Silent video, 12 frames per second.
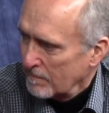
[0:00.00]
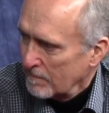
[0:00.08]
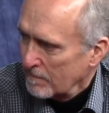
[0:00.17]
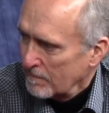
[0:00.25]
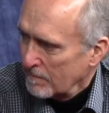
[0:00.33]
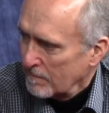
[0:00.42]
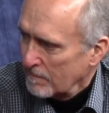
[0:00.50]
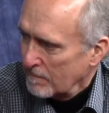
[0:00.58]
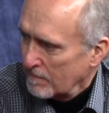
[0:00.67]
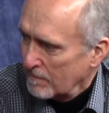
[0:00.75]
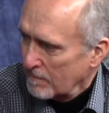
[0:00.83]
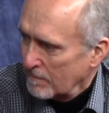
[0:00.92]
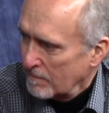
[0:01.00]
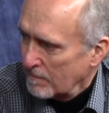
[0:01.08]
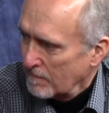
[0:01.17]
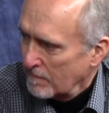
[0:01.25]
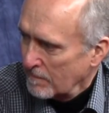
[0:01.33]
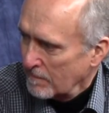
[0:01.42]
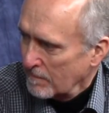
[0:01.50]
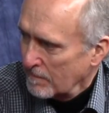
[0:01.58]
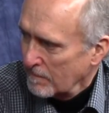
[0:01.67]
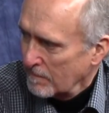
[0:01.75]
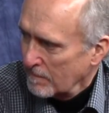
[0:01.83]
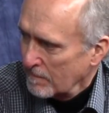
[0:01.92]

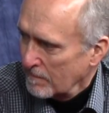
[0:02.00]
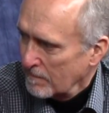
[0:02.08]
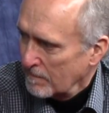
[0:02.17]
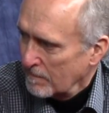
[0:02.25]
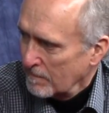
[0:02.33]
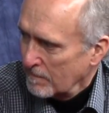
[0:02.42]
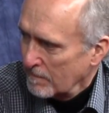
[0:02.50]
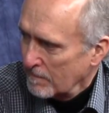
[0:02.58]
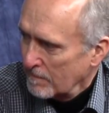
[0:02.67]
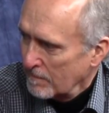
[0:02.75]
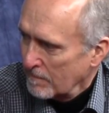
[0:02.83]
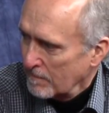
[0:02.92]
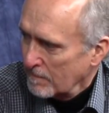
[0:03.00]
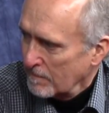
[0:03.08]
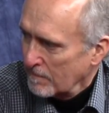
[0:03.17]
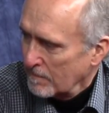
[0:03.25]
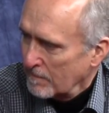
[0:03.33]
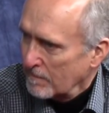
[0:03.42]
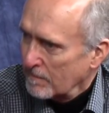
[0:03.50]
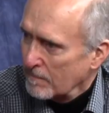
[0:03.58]
(silent)